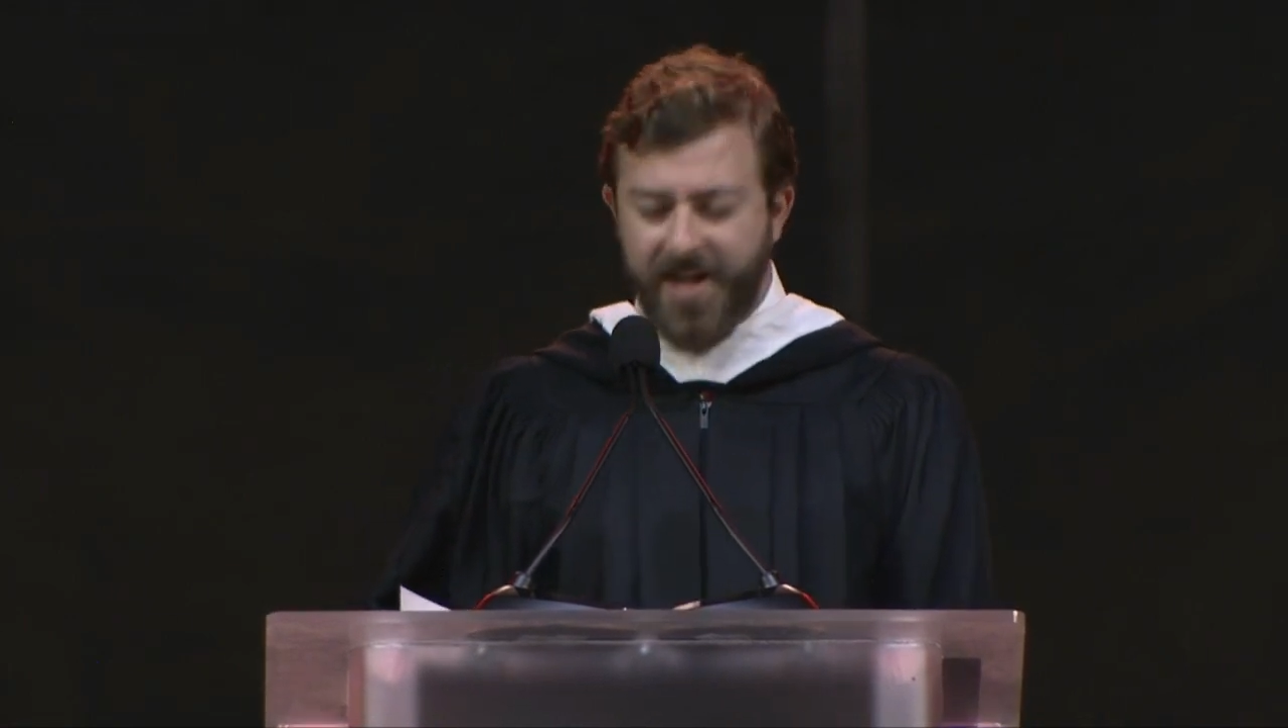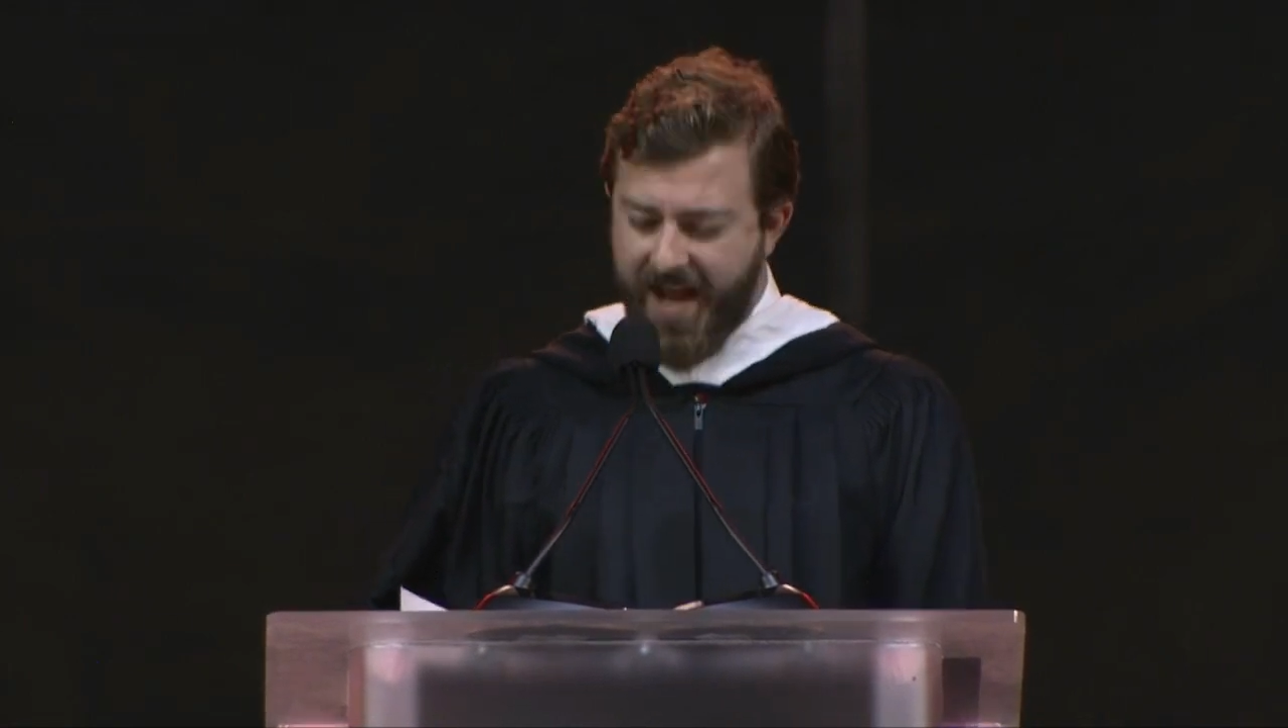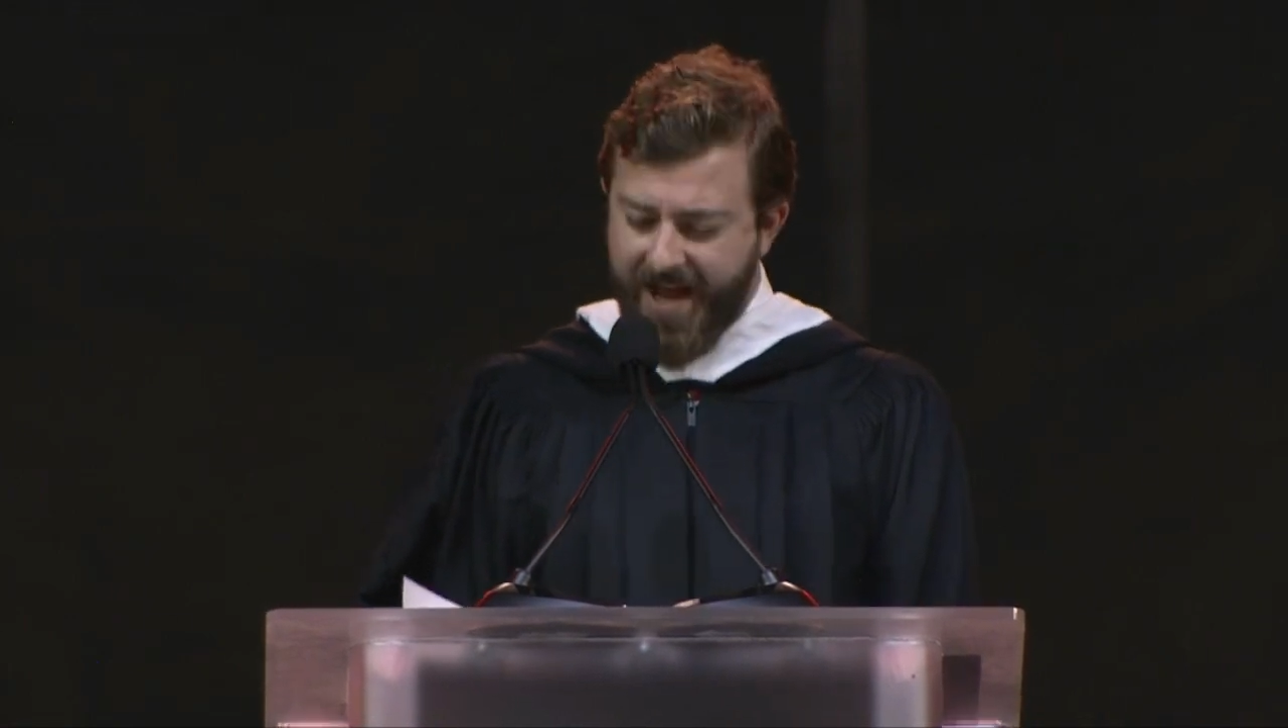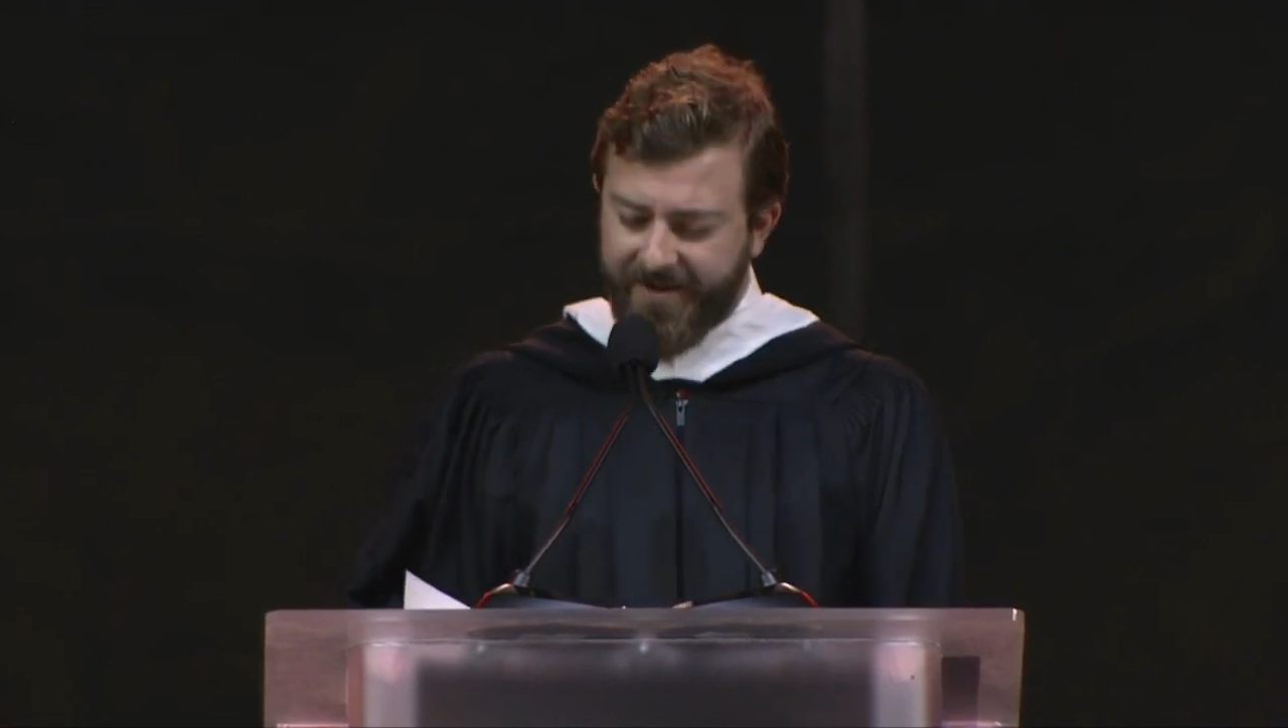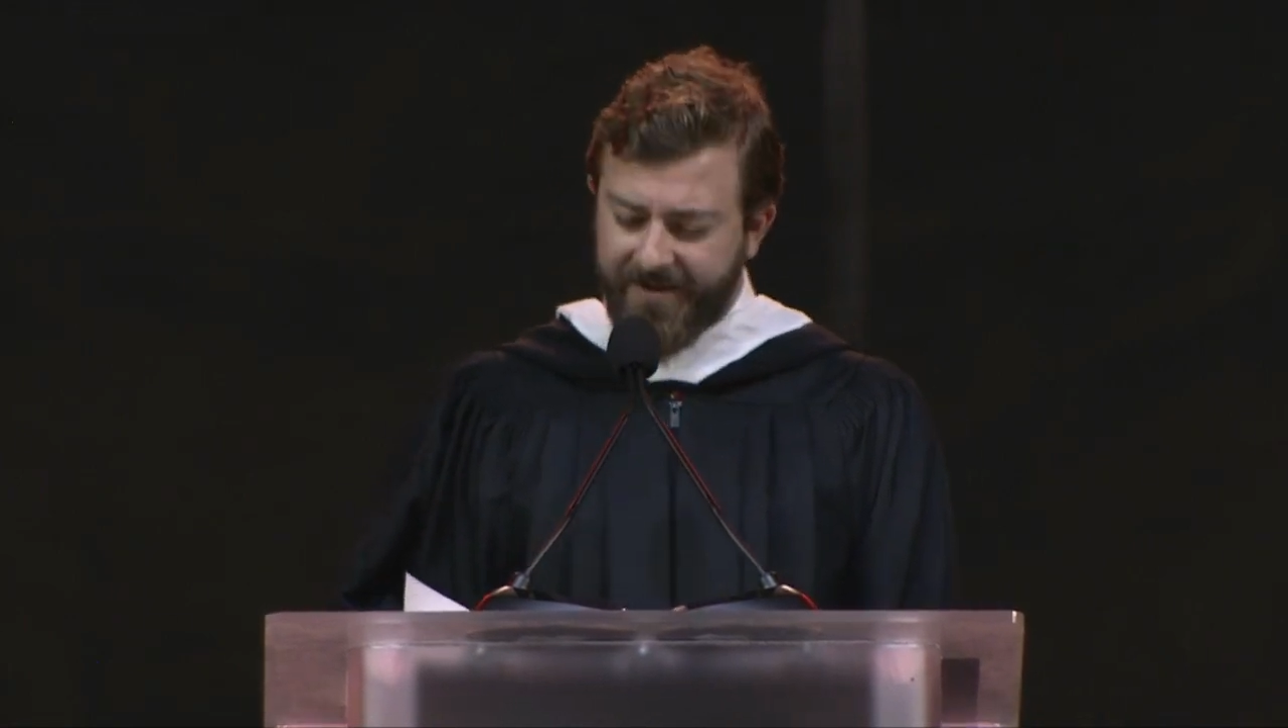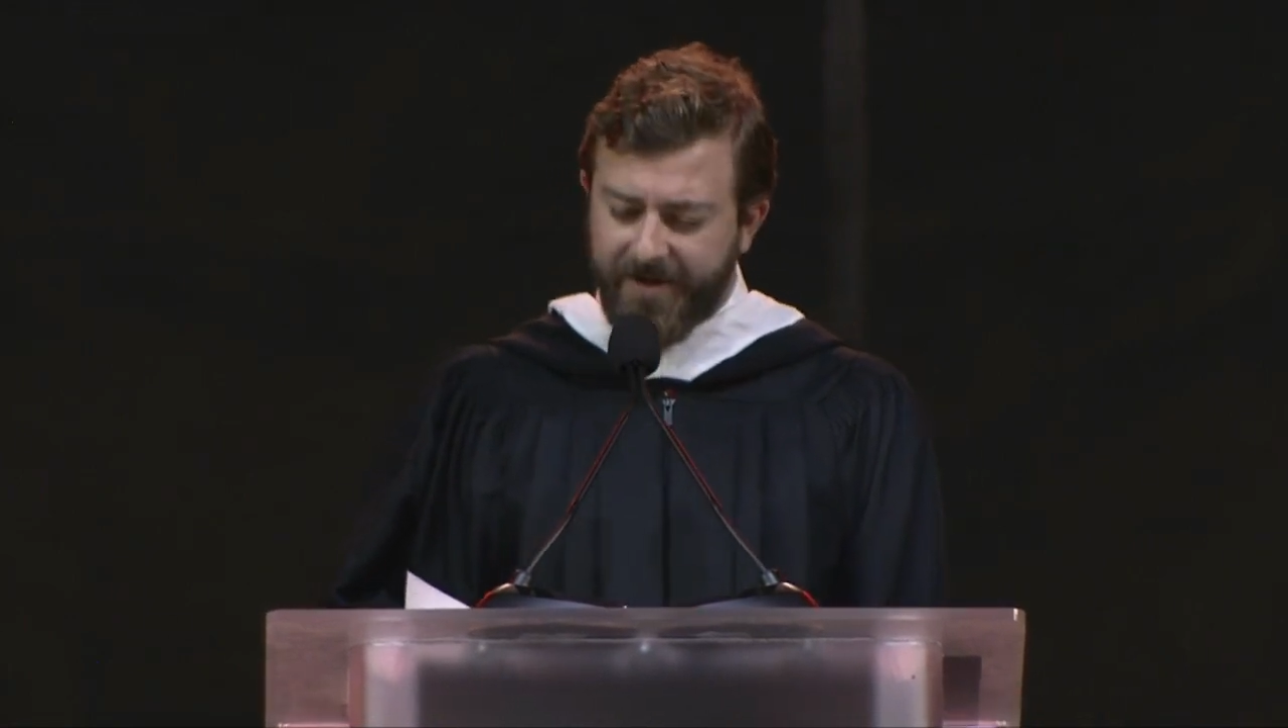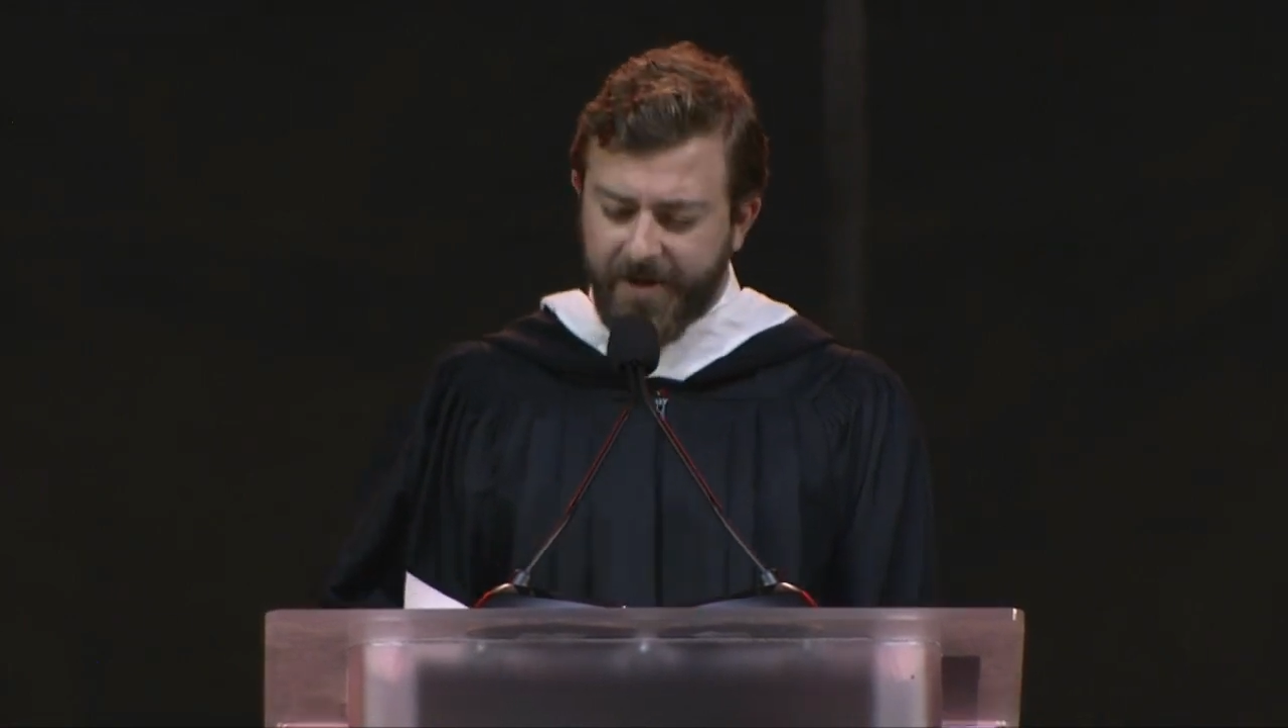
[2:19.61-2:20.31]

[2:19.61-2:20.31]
in hand,